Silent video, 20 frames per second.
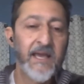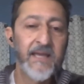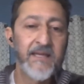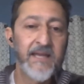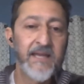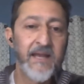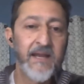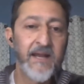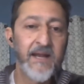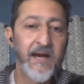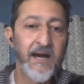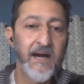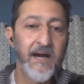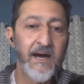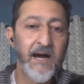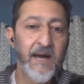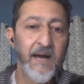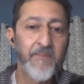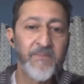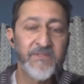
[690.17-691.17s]
and yet
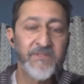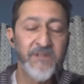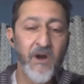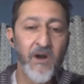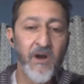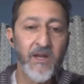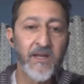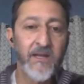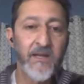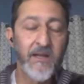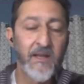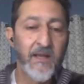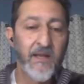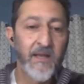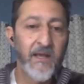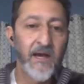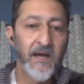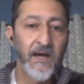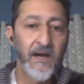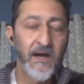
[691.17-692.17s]
I'm starting
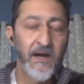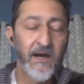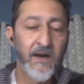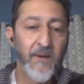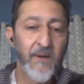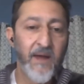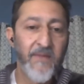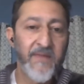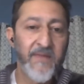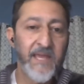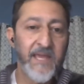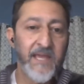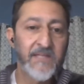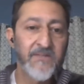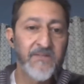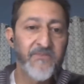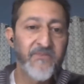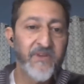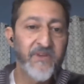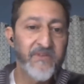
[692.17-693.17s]
around the
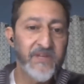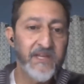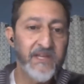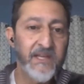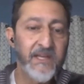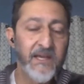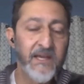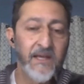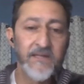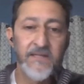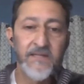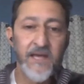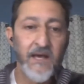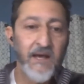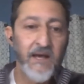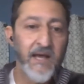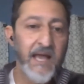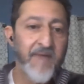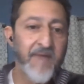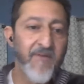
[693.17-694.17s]
age of 50
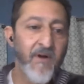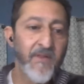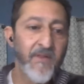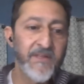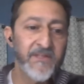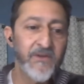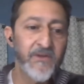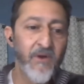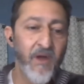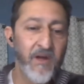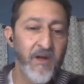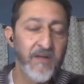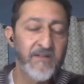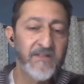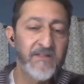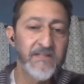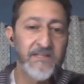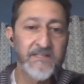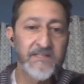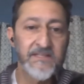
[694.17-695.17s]
to have all these chronic
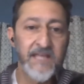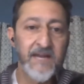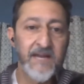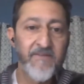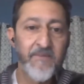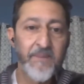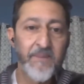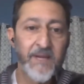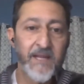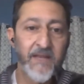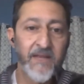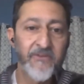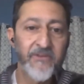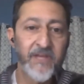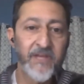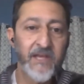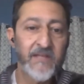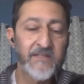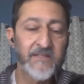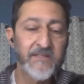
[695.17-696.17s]
diseases that everybody
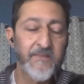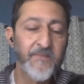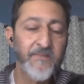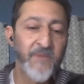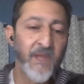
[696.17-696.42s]
else gets.